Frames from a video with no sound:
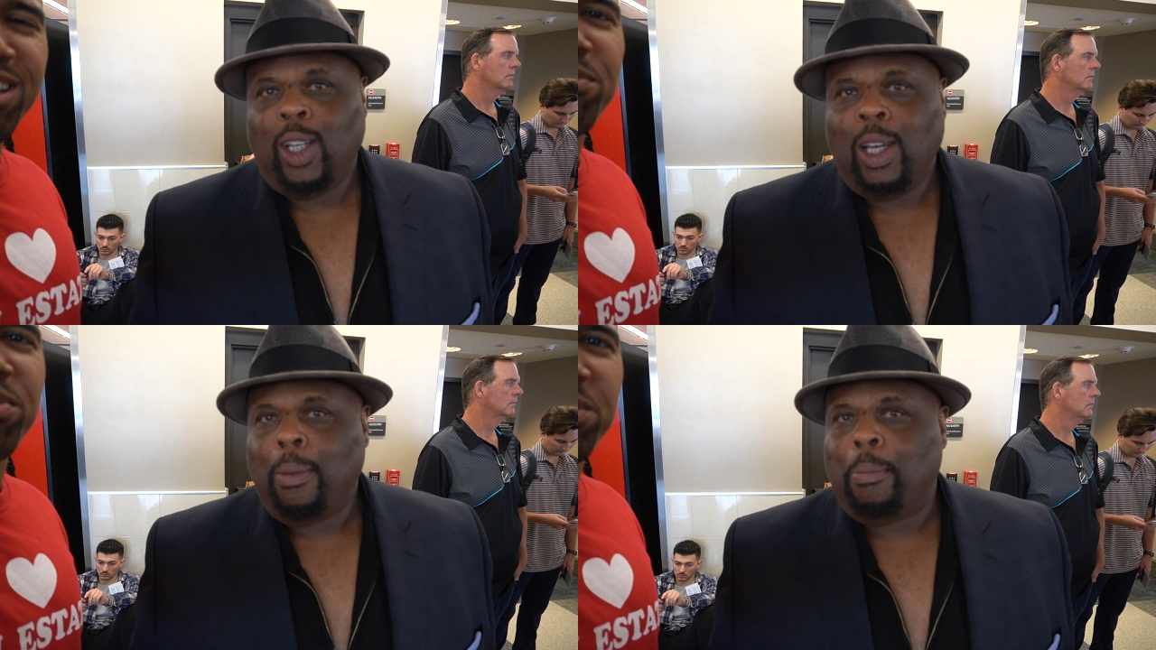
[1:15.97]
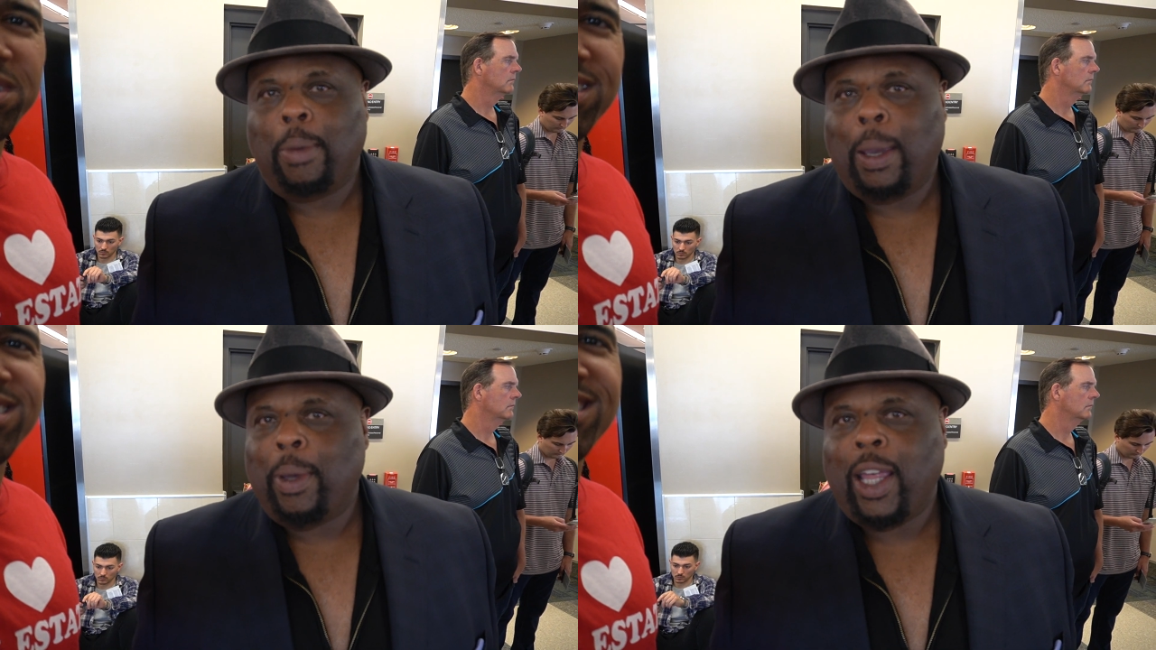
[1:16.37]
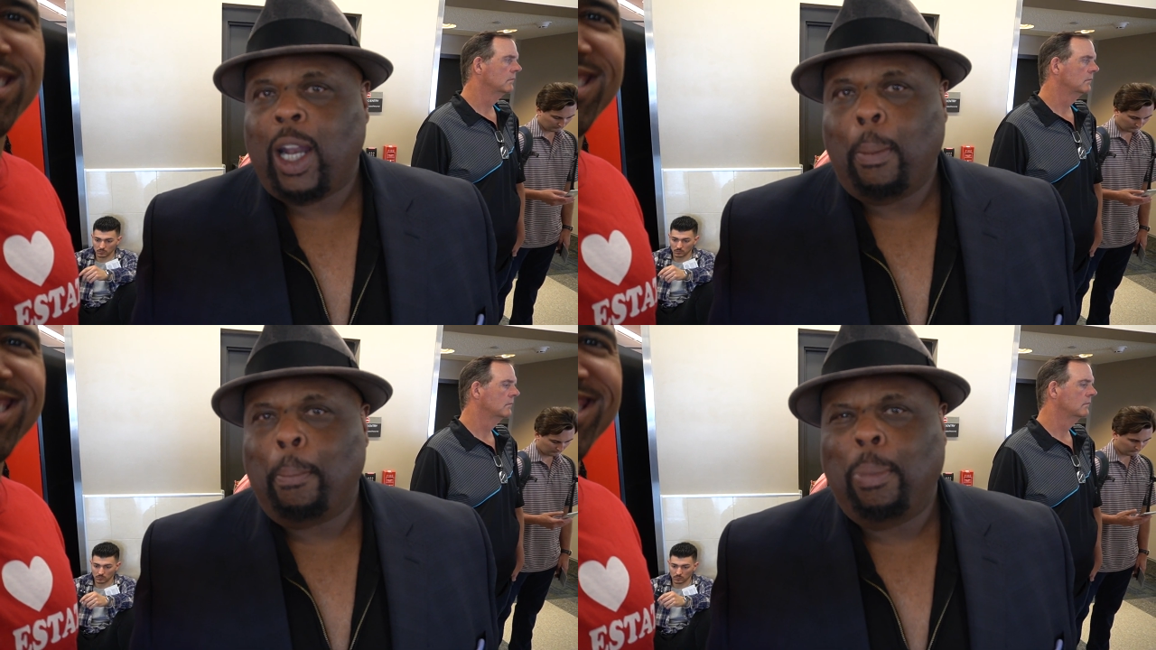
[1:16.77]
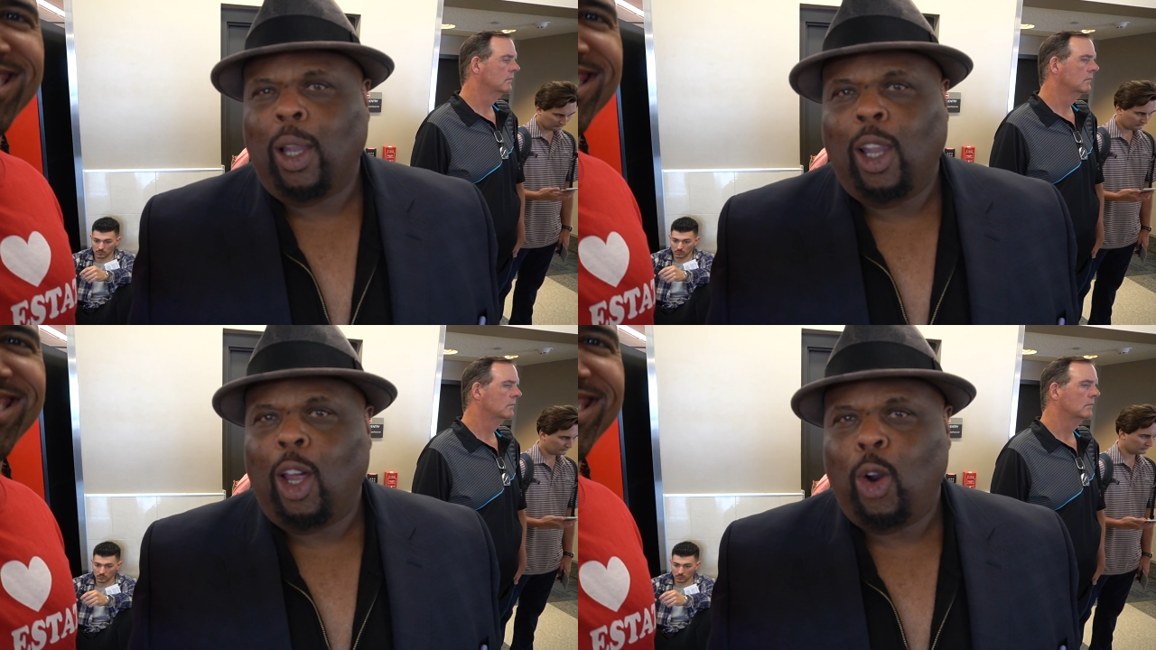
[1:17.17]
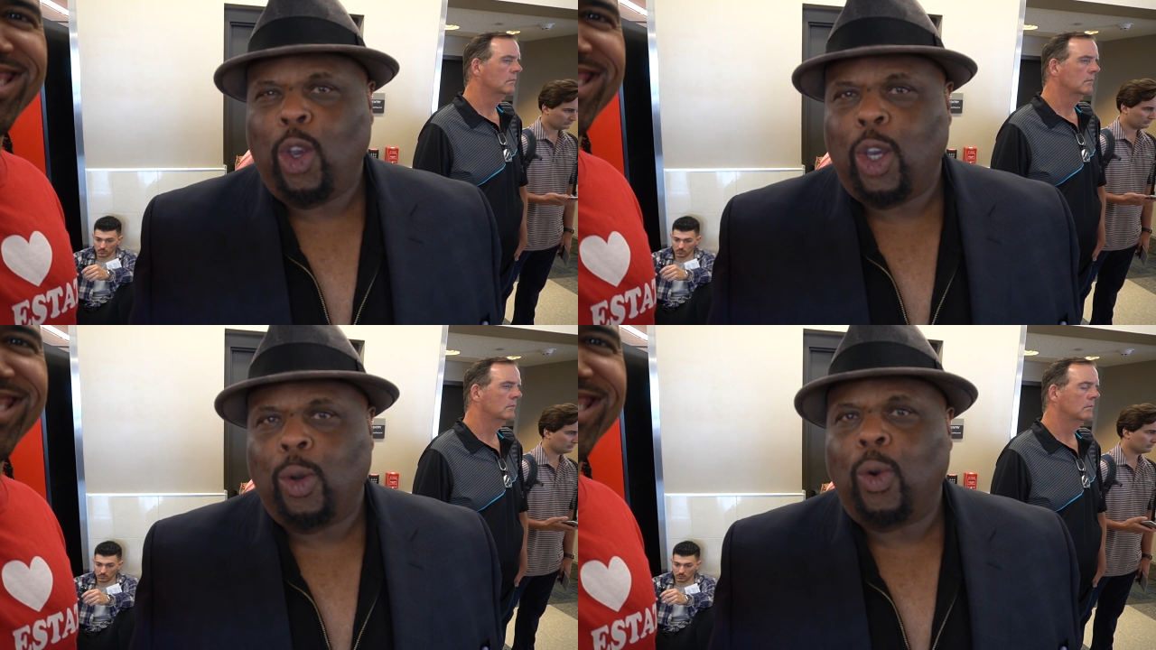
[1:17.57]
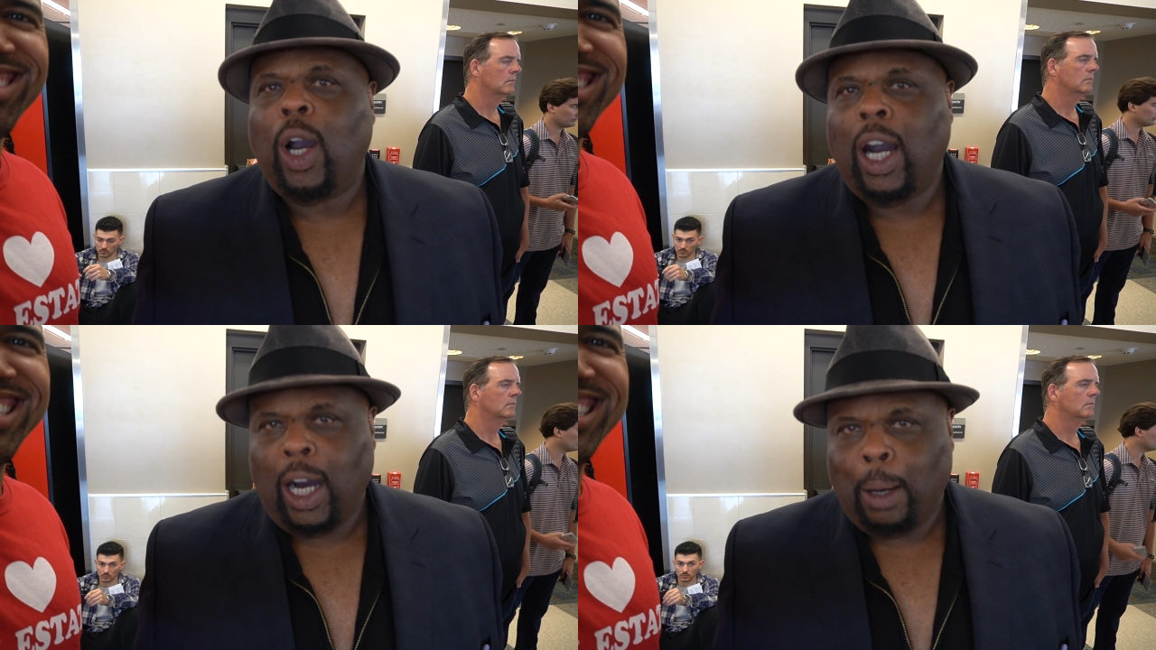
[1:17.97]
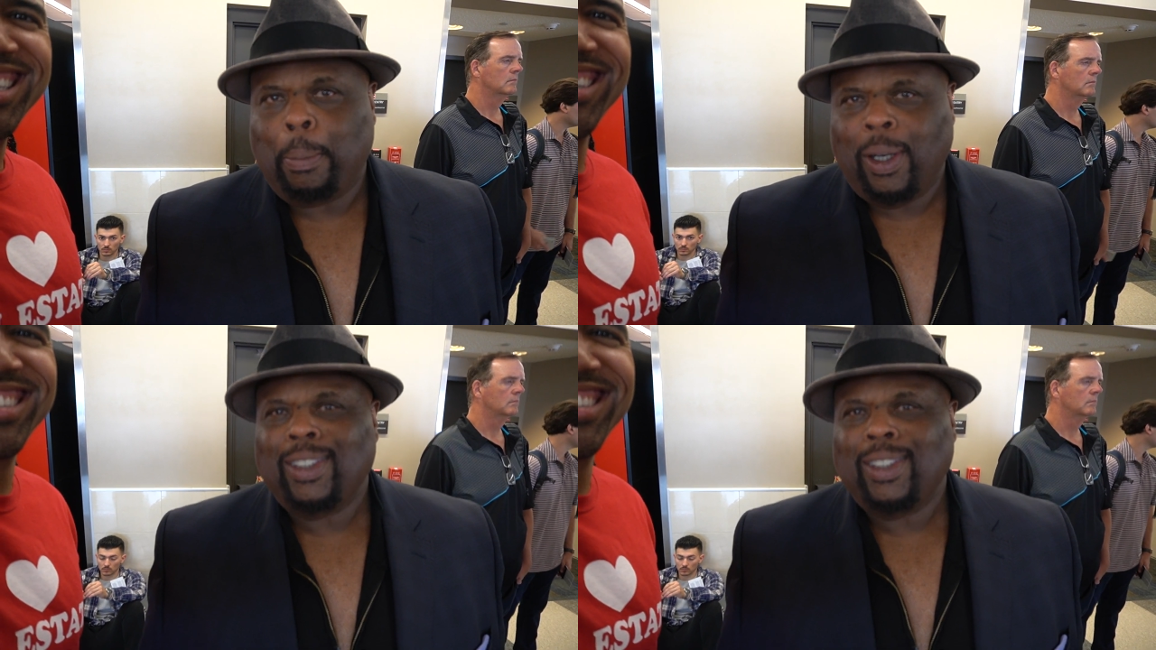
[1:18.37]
Speaker 1: Influence. Baby, that'll blow you up.